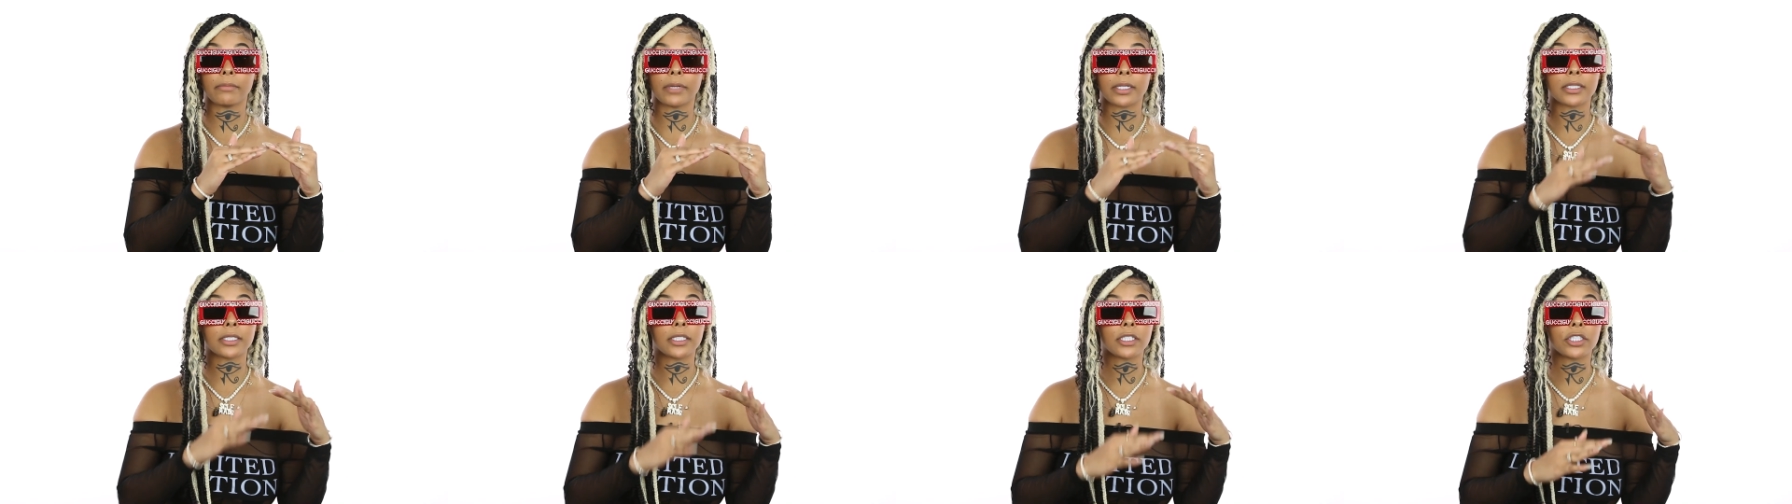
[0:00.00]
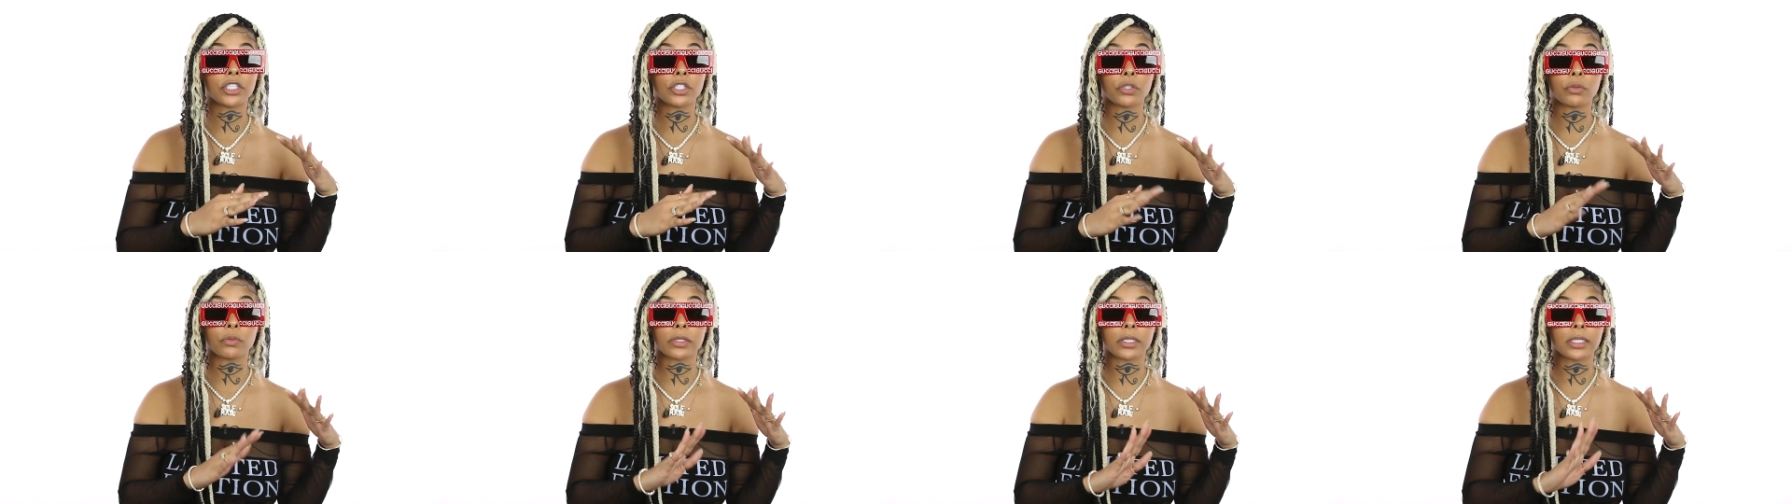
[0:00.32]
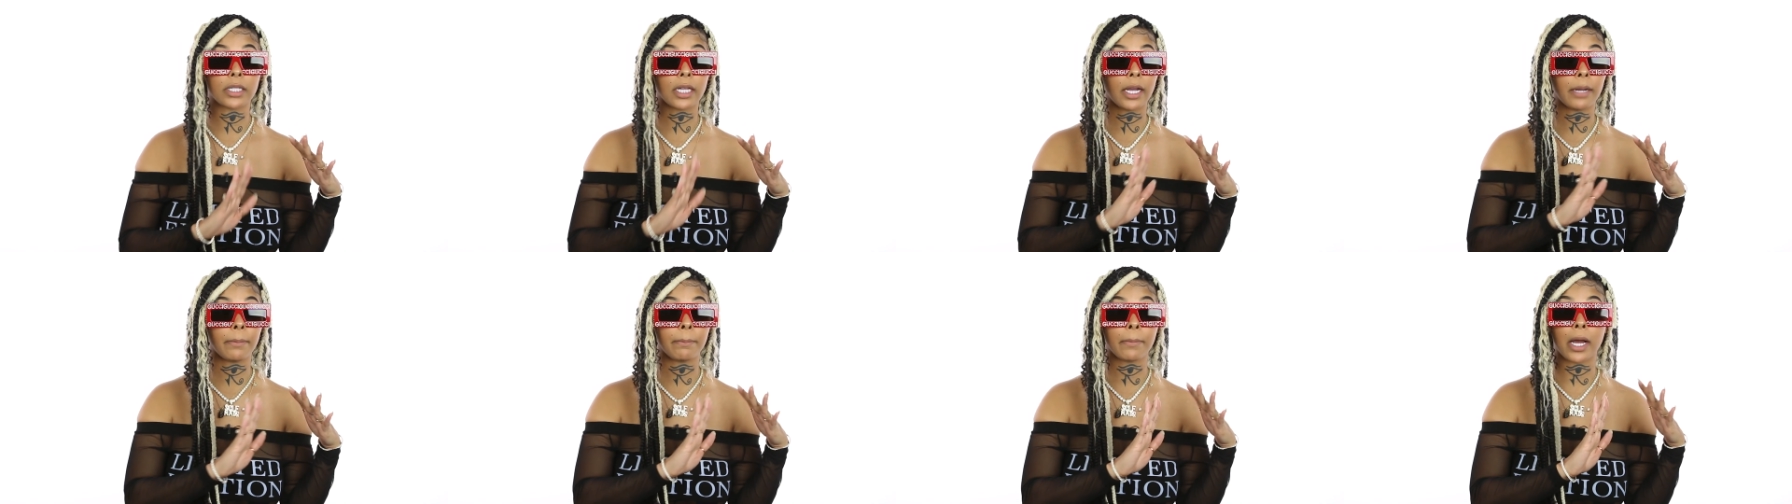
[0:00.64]
My sister was
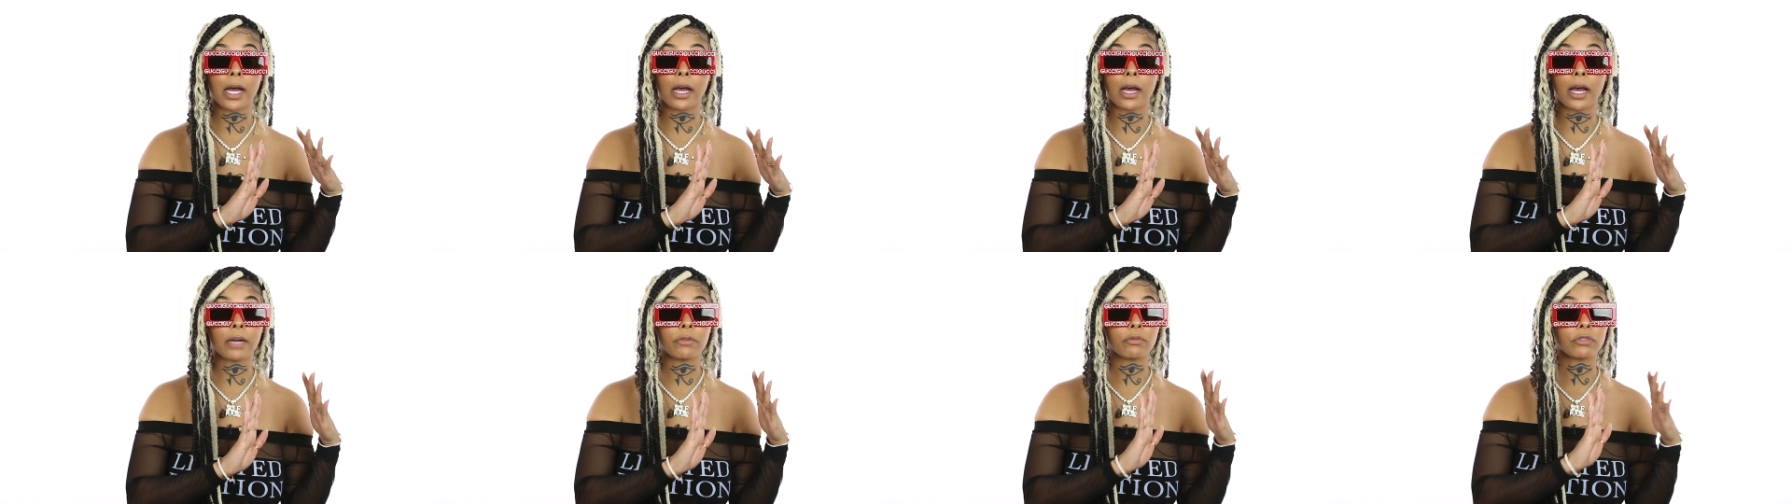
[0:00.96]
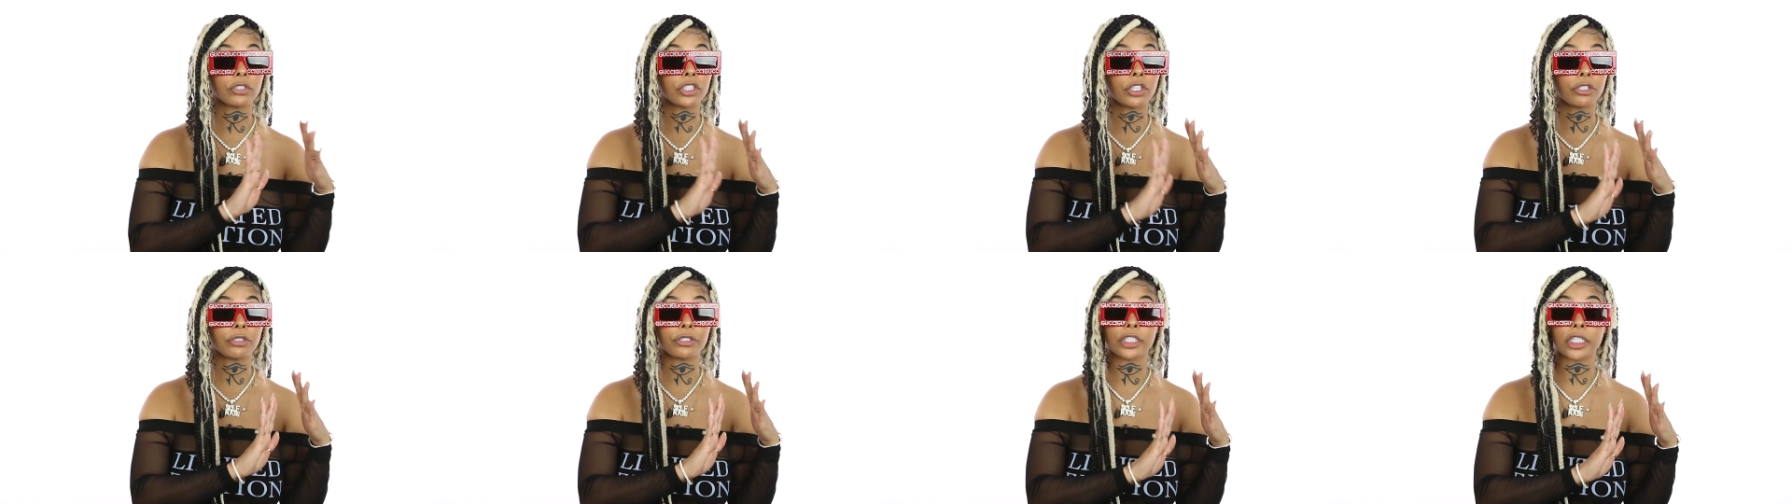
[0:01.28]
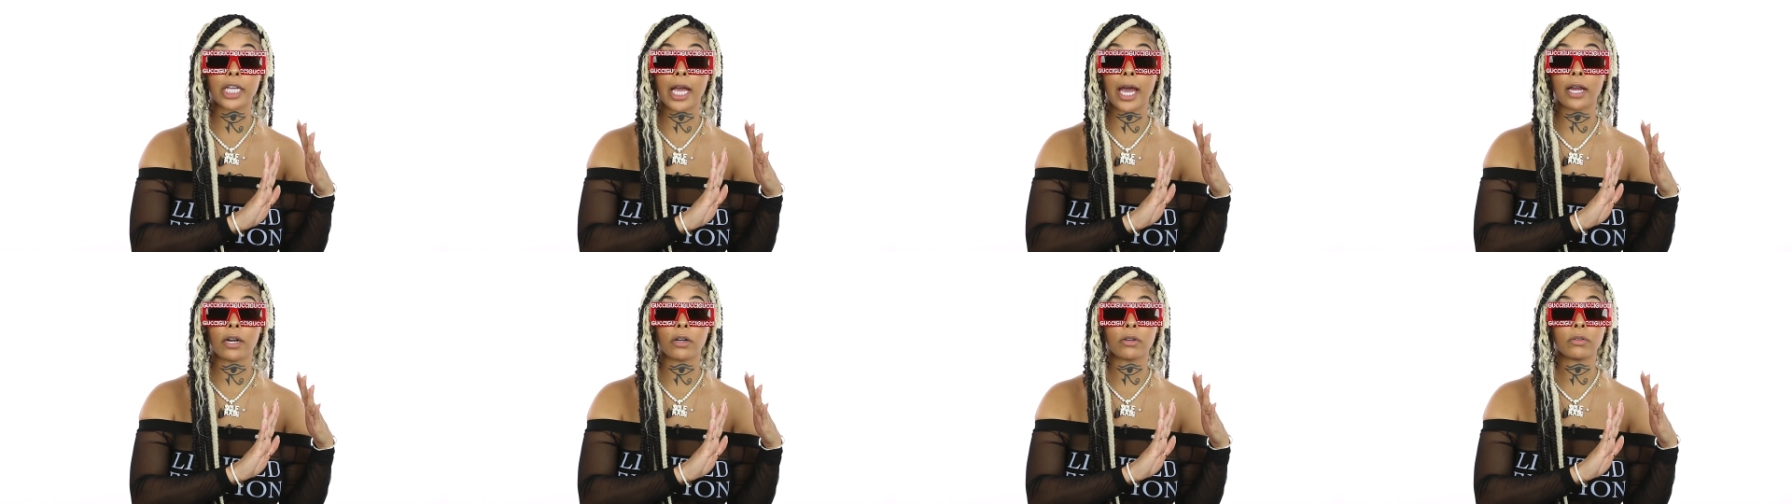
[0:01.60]
like my I was her
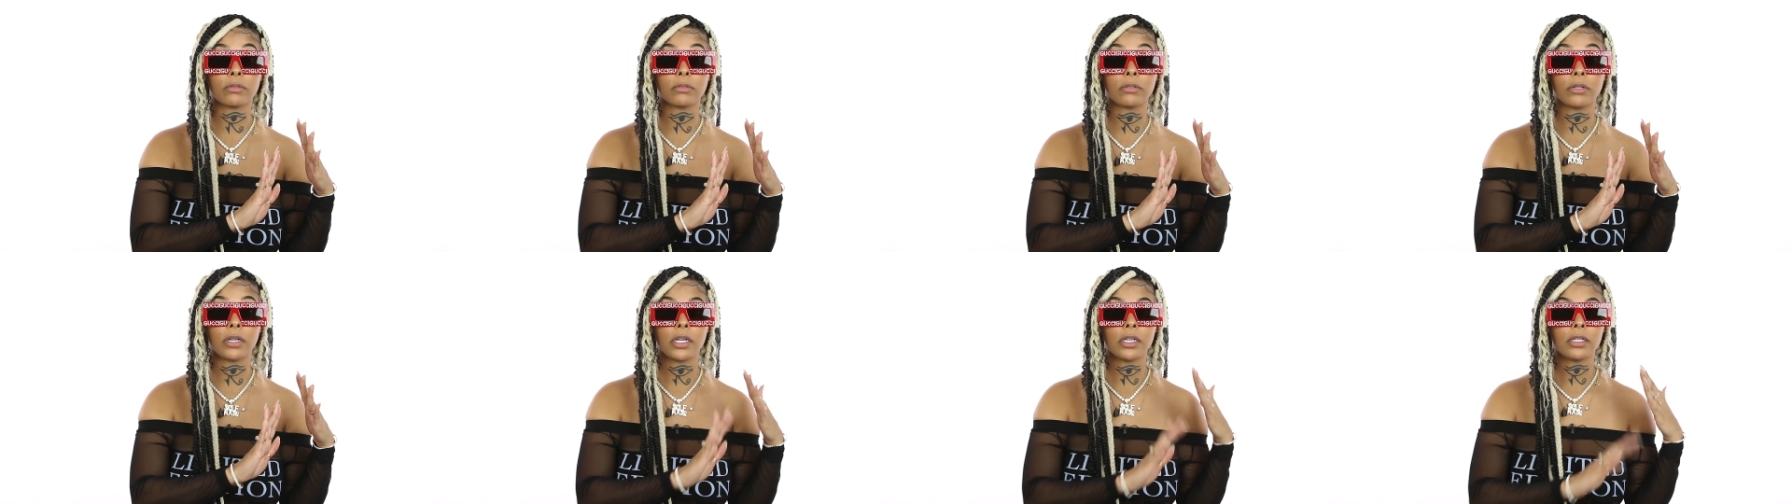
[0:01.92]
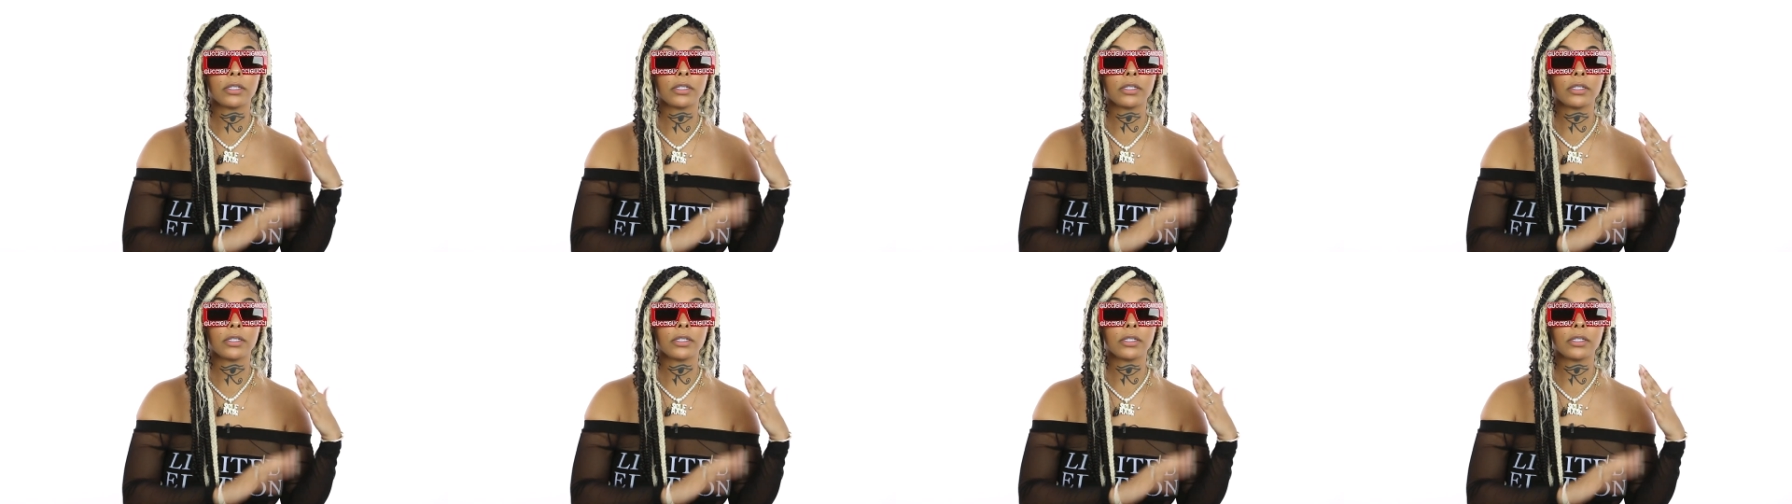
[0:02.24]
shadow.